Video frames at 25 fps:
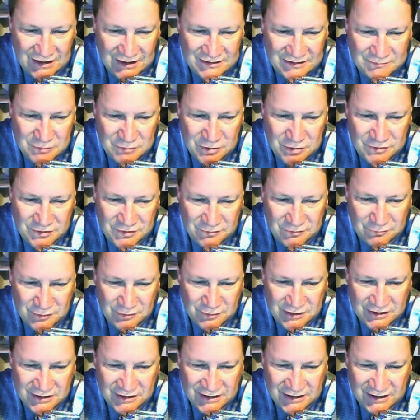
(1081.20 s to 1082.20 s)
Both are
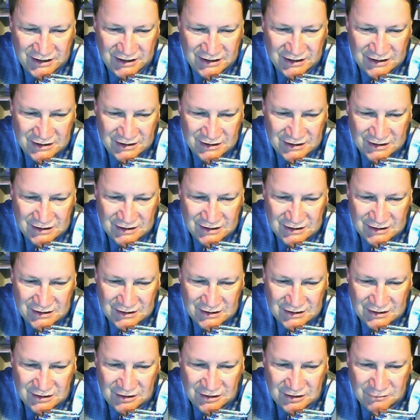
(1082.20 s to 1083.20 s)
really
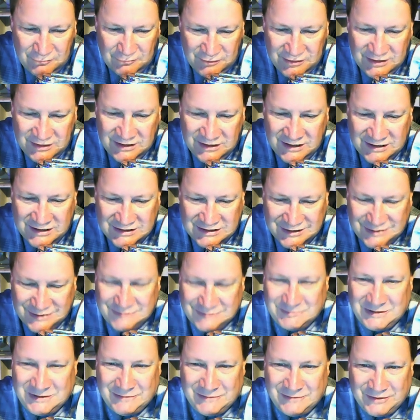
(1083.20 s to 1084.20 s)
like the
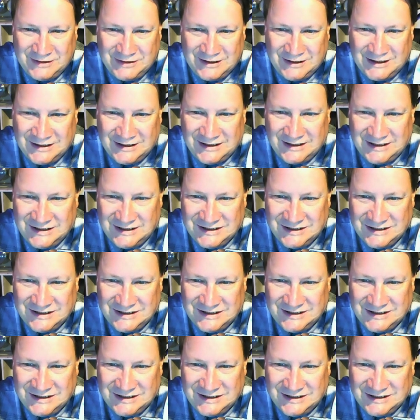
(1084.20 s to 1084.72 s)
good people in hockey,